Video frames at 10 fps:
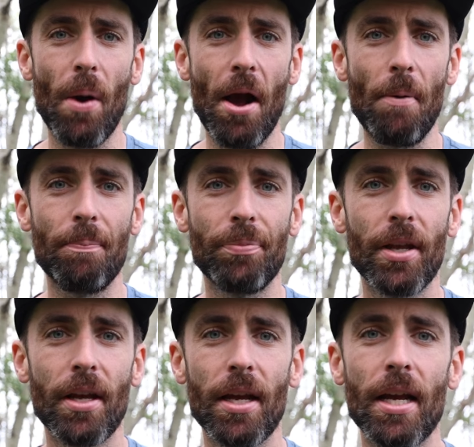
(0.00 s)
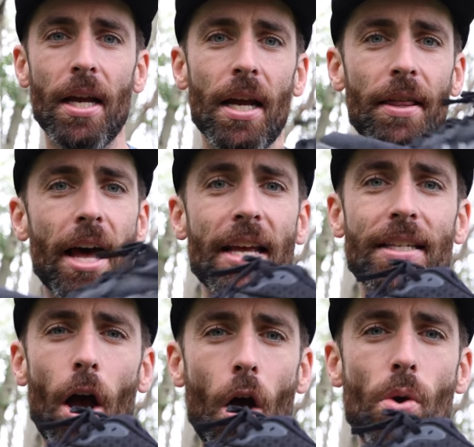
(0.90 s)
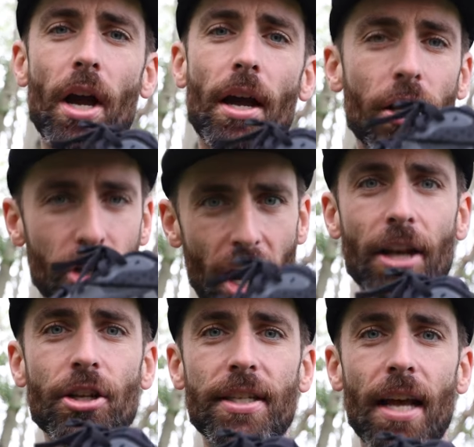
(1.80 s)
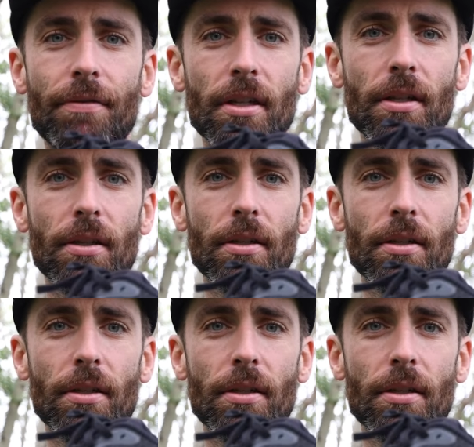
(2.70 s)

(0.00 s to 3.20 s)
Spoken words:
you out. That is the HOKA Challenger 7.